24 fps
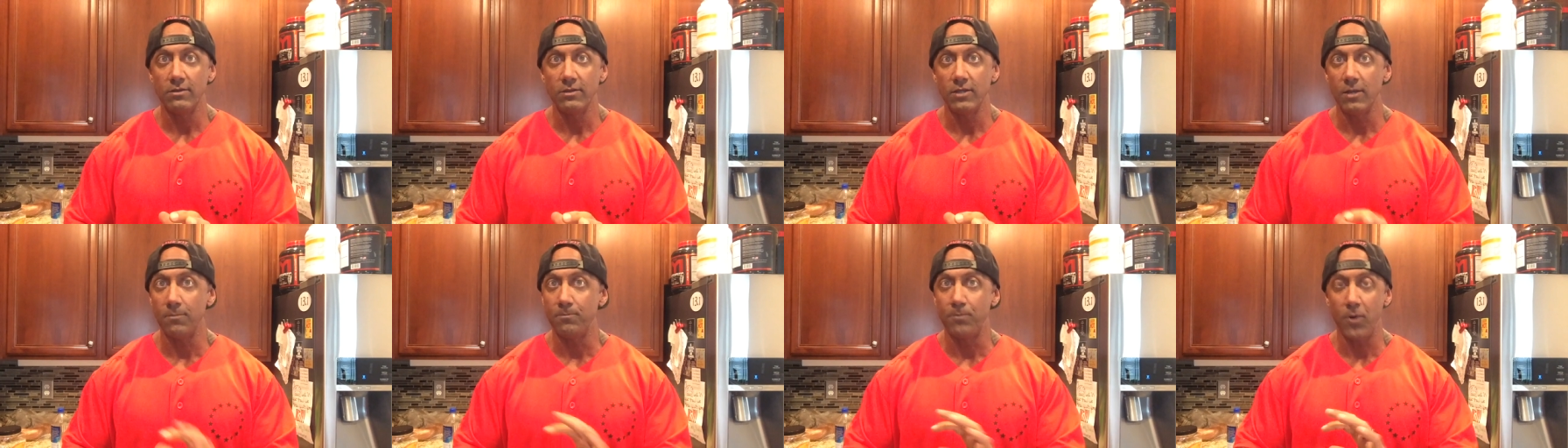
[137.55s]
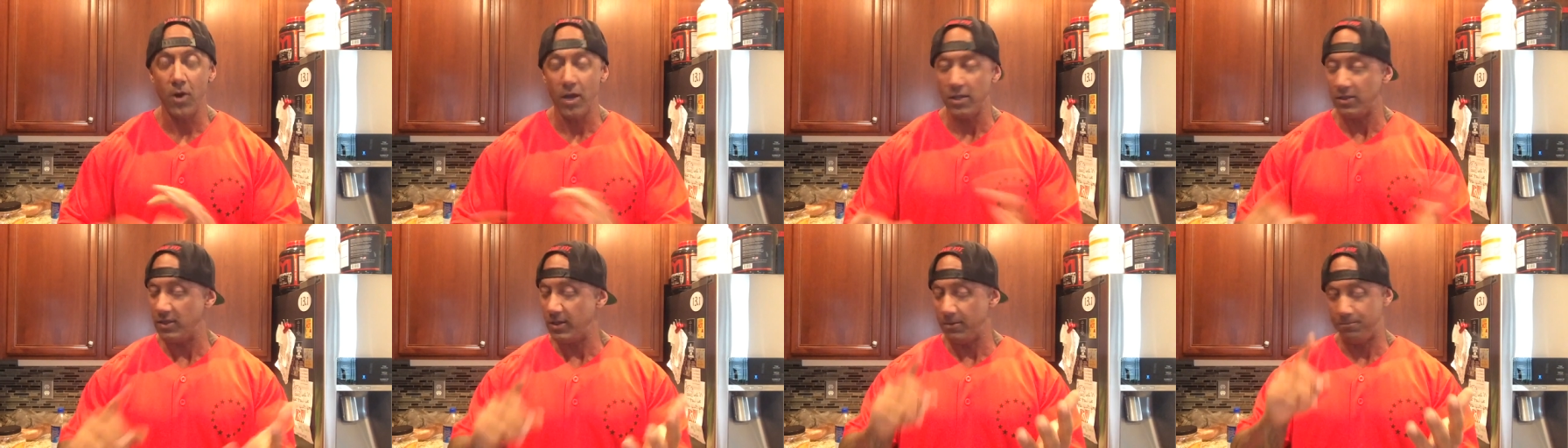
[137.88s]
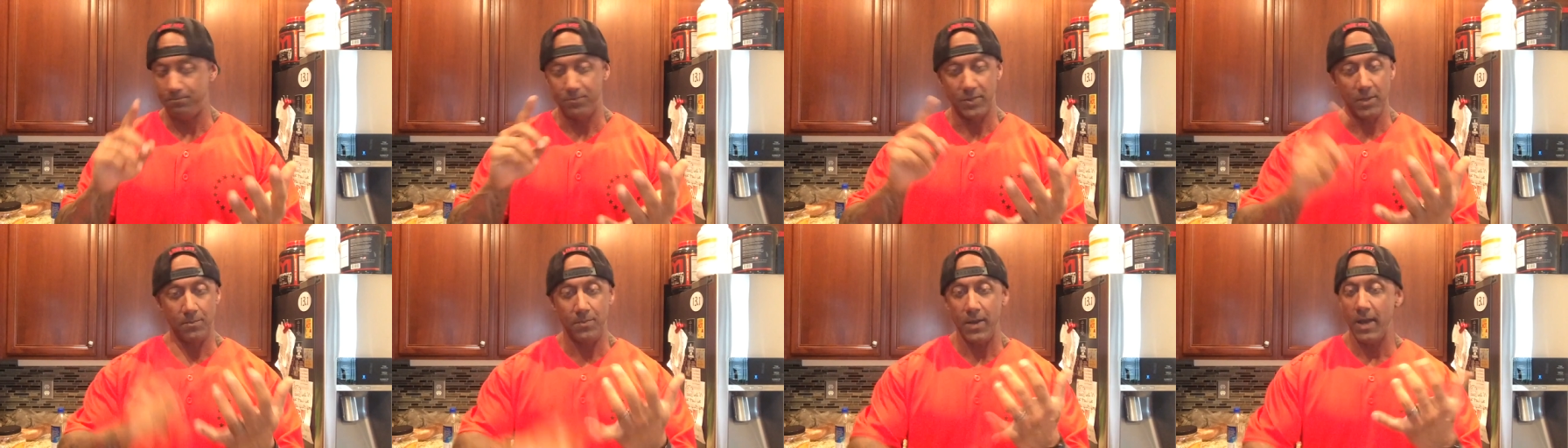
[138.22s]
The, pro- the,
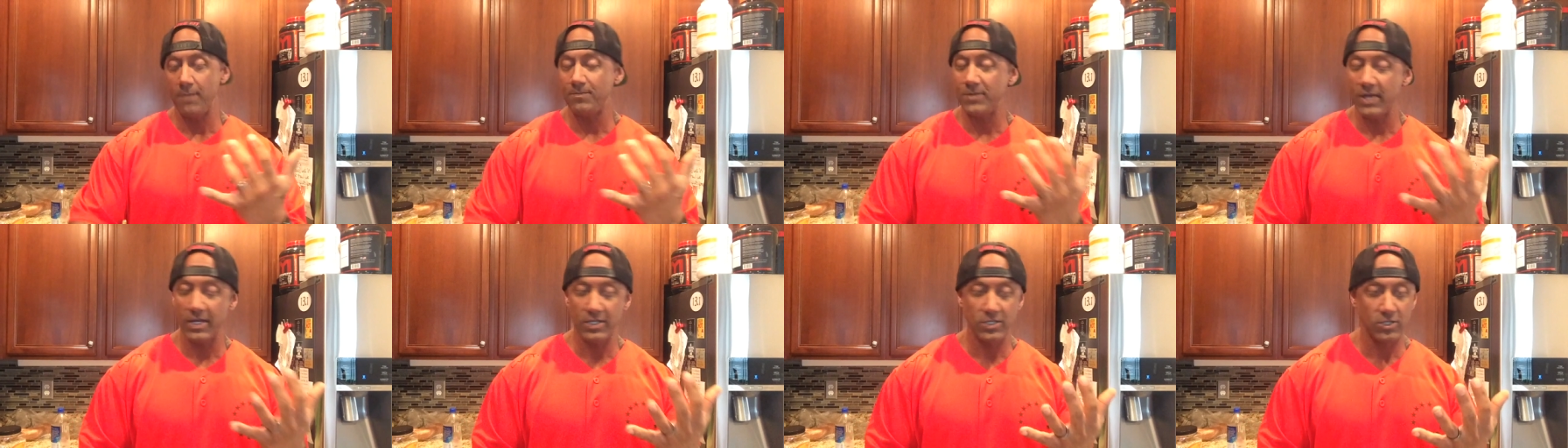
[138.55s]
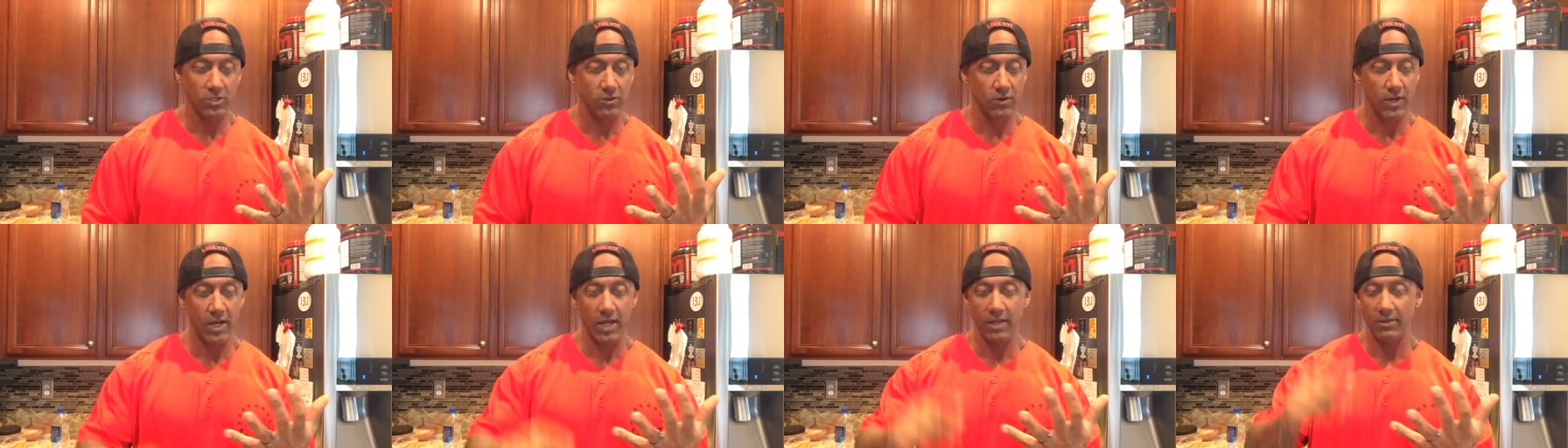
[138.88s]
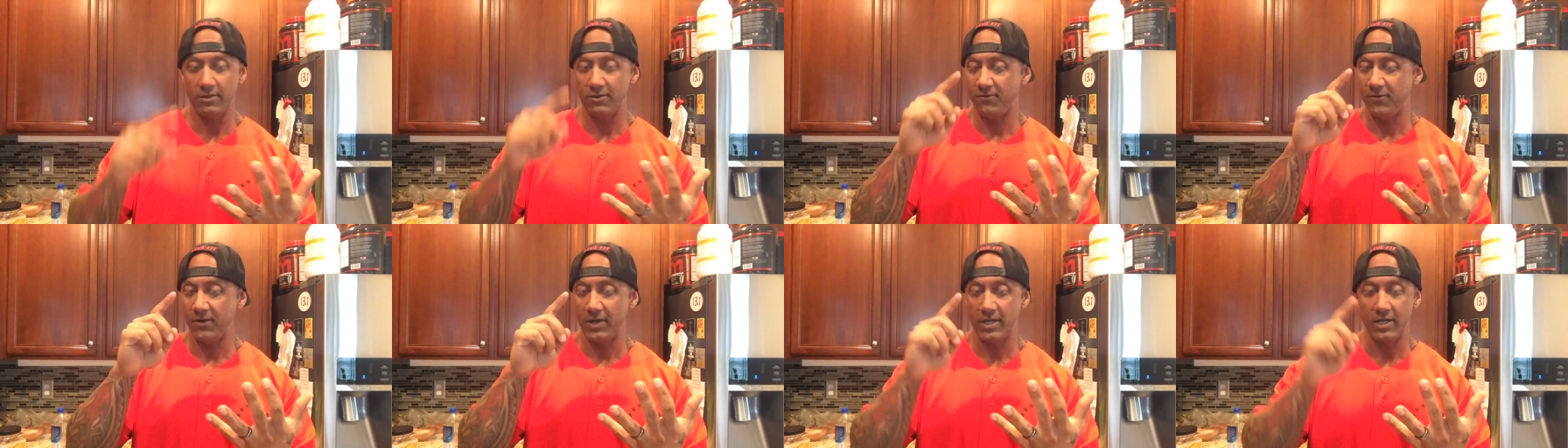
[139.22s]
the peptides are
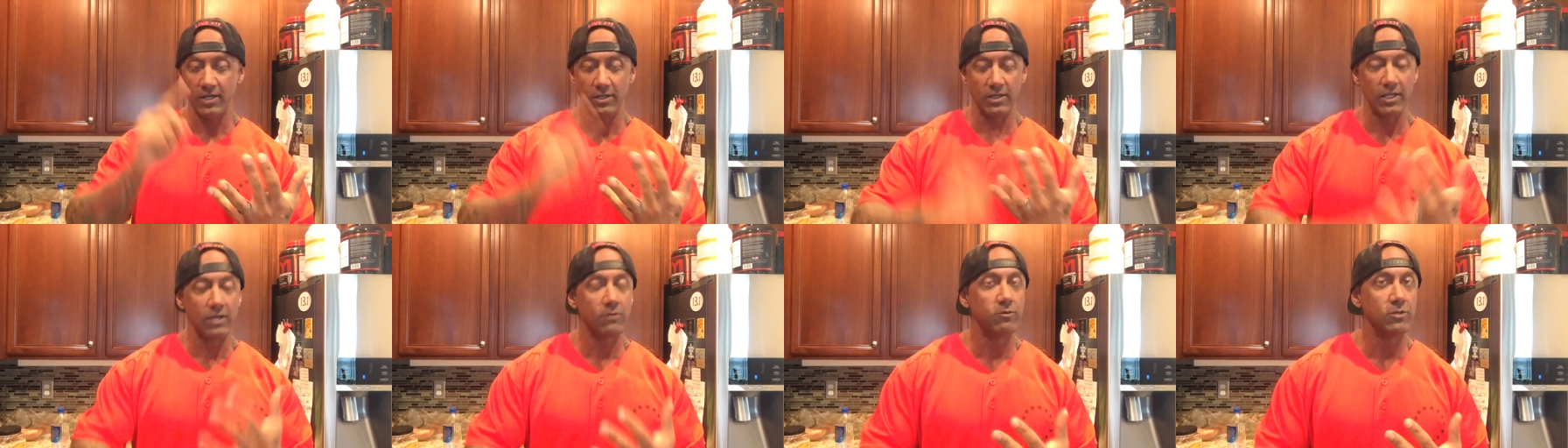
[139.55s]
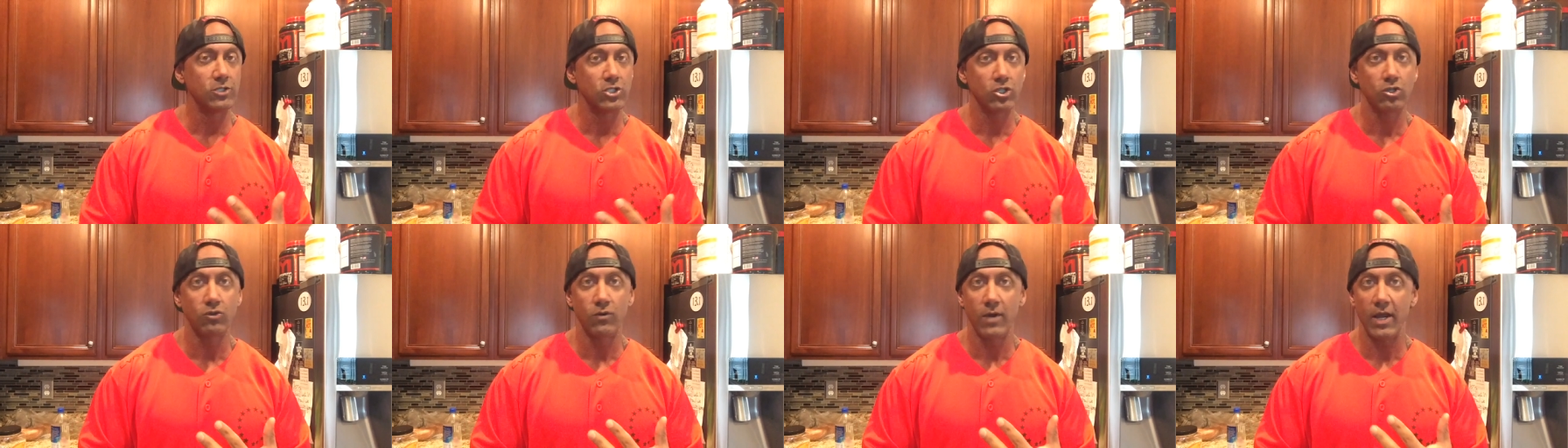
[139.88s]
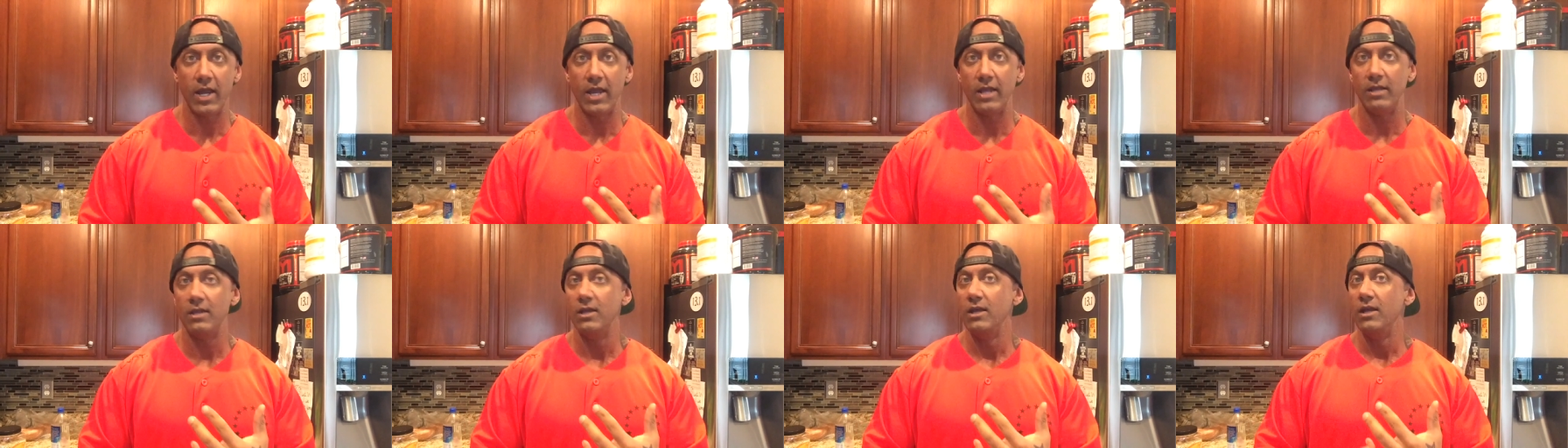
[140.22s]
great. The fucking liquids are
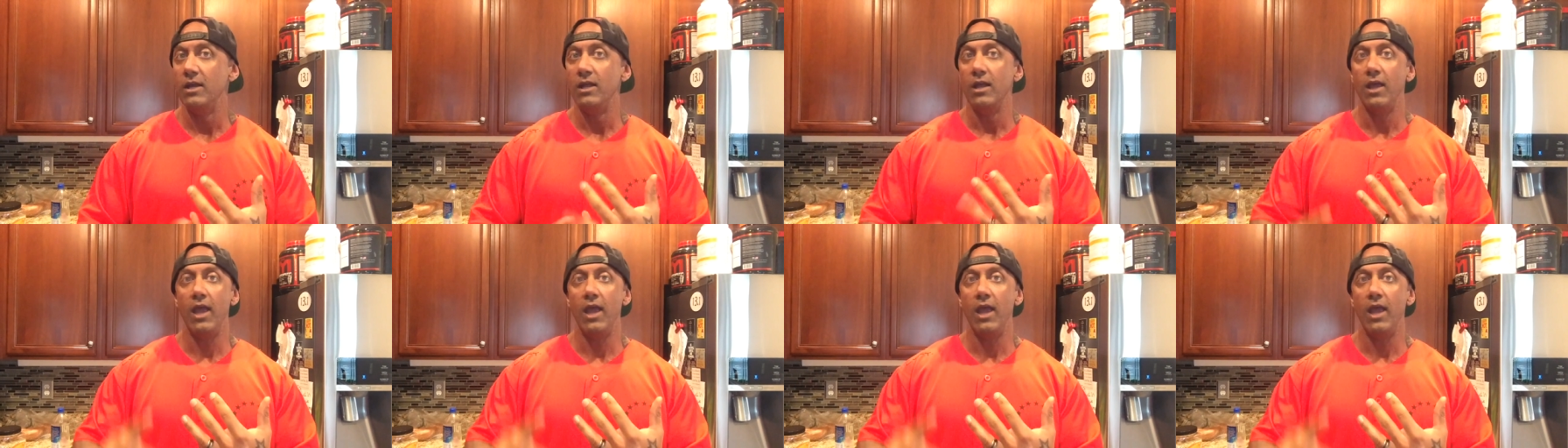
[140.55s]
great.